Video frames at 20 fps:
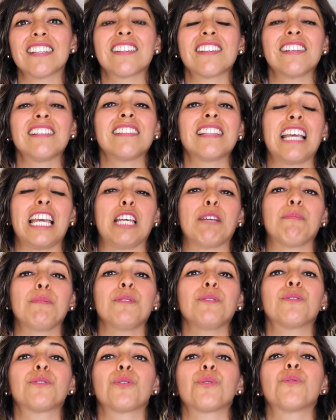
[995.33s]
She's
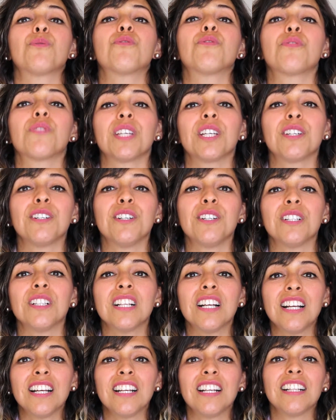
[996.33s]
able to feel
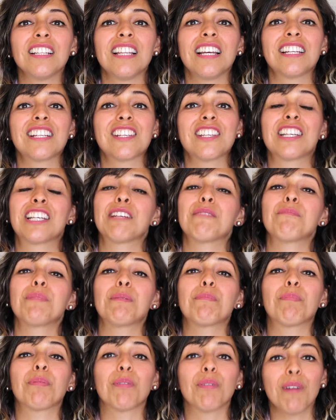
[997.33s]
like she can
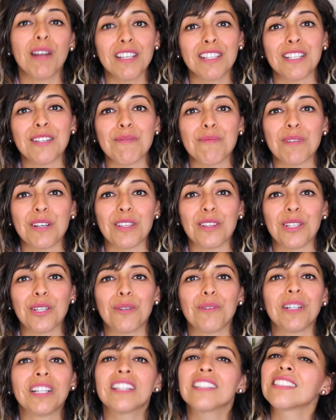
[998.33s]
be present with
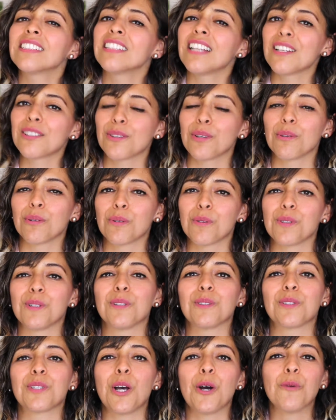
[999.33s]
you. And isn't that so
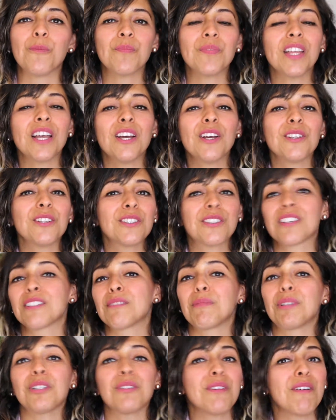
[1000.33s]
cool? So it doesn't
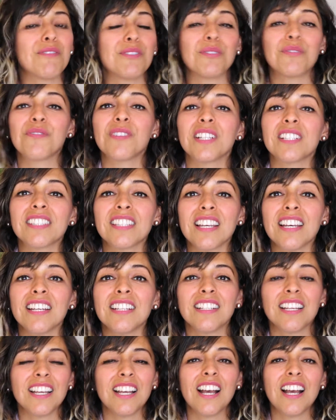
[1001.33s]
mean you don't have to fix it.